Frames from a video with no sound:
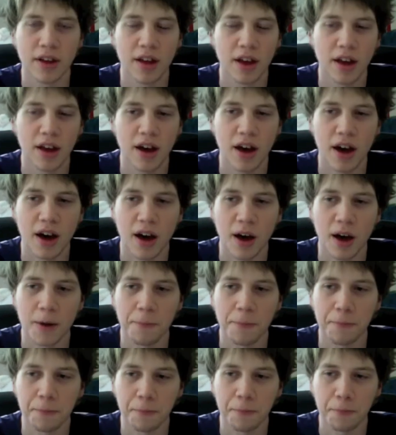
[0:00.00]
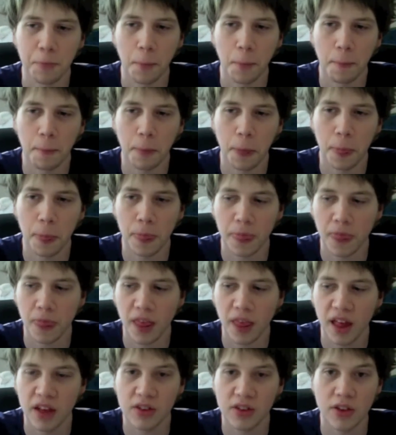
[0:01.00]

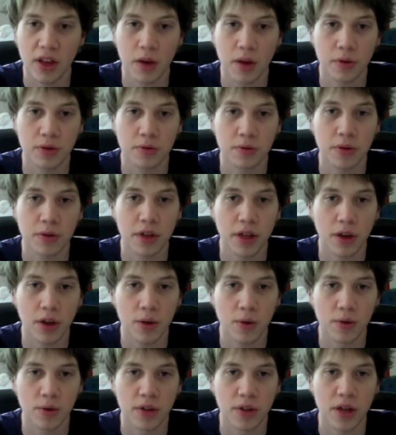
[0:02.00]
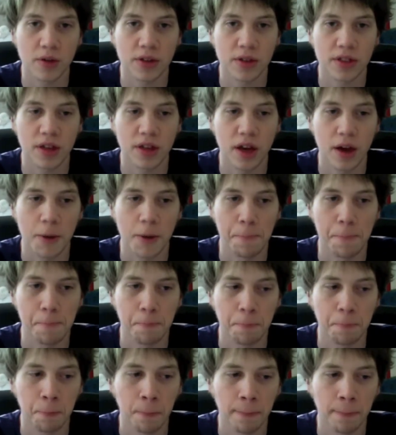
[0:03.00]
And so that was really cool. That was
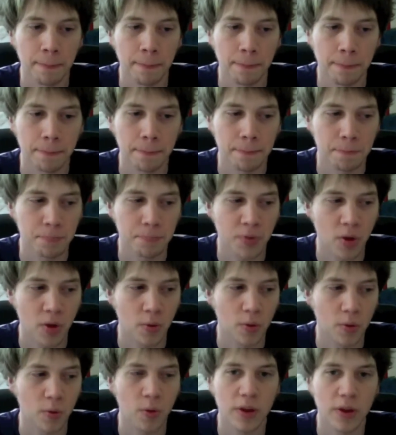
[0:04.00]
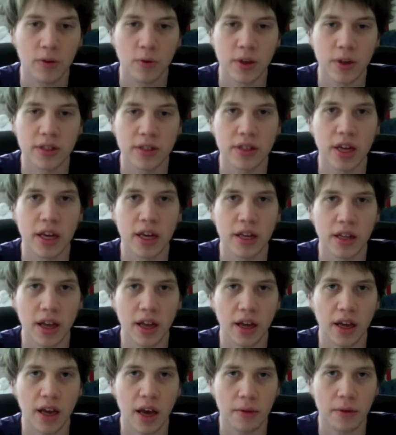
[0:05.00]
we stayed in
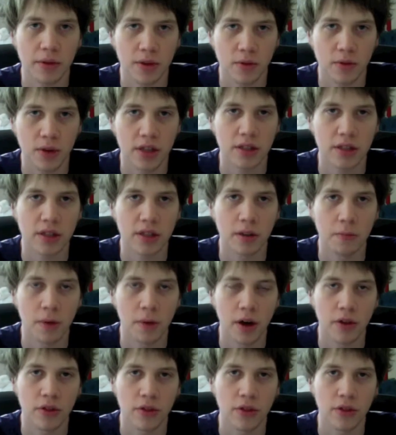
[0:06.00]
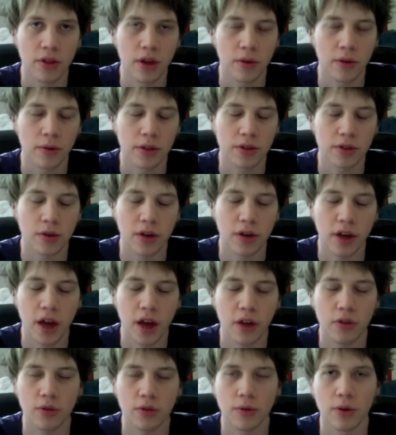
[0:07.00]
that cabin the rest of the month, and we sort of
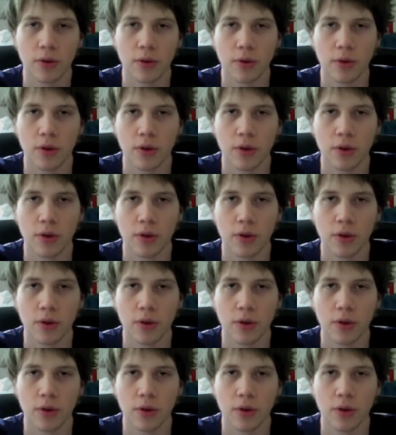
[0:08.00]
got through